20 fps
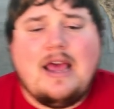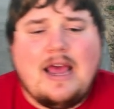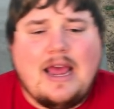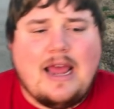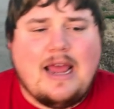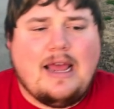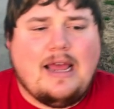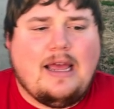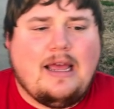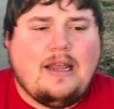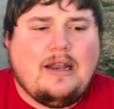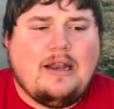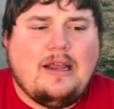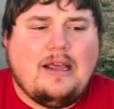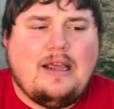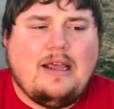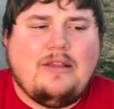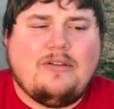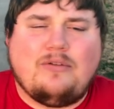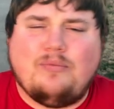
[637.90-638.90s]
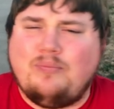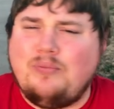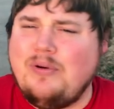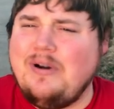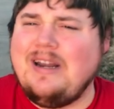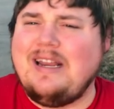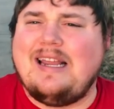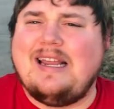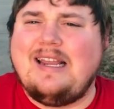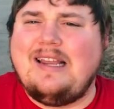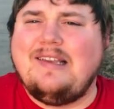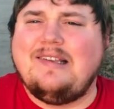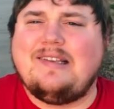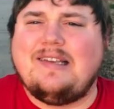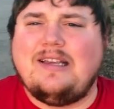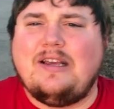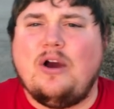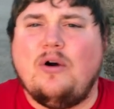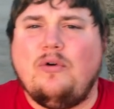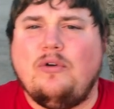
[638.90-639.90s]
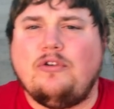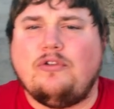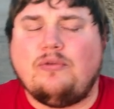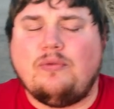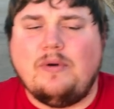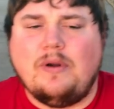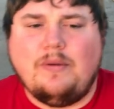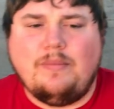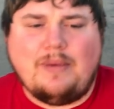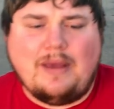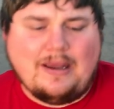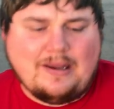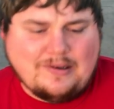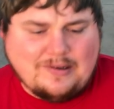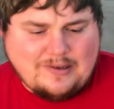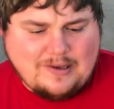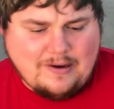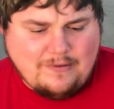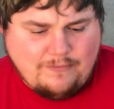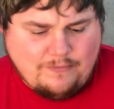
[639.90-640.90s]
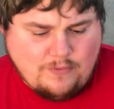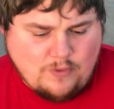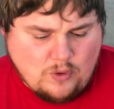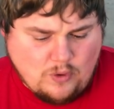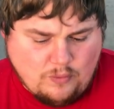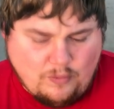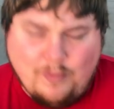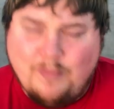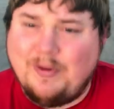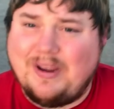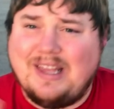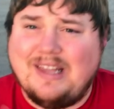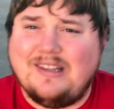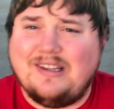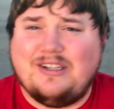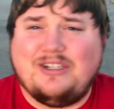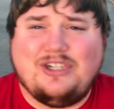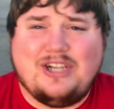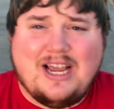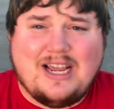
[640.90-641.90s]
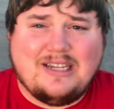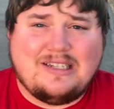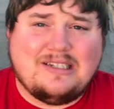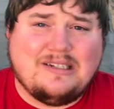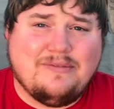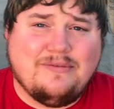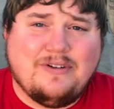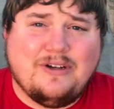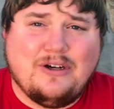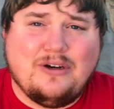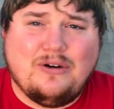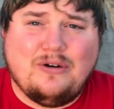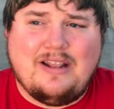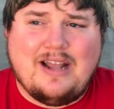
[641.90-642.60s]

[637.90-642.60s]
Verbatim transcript: and it's a pretty easy going trip except for when we get to Jacksonville.